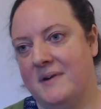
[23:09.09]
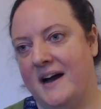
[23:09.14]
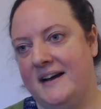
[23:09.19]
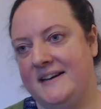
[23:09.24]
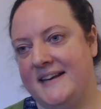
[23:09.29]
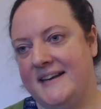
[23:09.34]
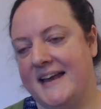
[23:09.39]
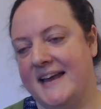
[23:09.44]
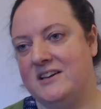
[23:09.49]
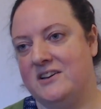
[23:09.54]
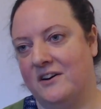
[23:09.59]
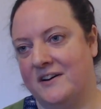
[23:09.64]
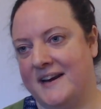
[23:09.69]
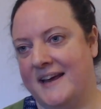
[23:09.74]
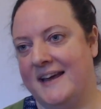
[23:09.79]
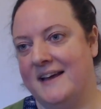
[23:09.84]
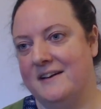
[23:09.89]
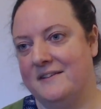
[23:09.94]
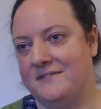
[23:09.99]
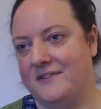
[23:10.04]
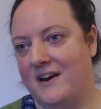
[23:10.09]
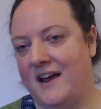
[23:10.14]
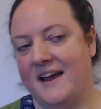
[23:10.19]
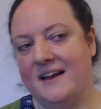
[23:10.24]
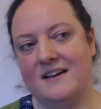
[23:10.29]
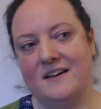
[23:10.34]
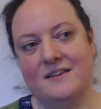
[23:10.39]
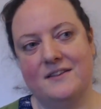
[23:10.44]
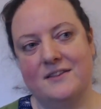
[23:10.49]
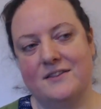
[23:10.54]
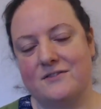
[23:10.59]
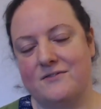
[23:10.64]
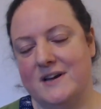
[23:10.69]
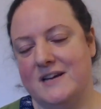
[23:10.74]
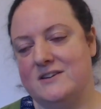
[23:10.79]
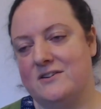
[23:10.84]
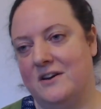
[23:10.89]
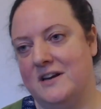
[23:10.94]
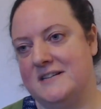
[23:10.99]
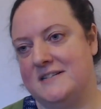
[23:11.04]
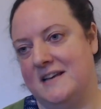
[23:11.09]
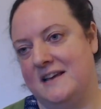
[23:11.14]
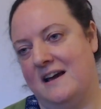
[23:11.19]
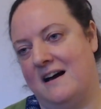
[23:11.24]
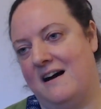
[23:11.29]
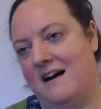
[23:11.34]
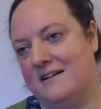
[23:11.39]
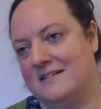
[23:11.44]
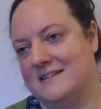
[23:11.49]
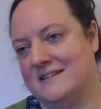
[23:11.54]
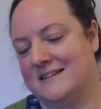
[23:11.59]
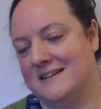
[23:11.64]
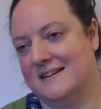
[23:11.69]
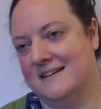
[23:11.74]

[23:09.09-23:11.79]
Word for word: And they got it for, like, $3 a yard.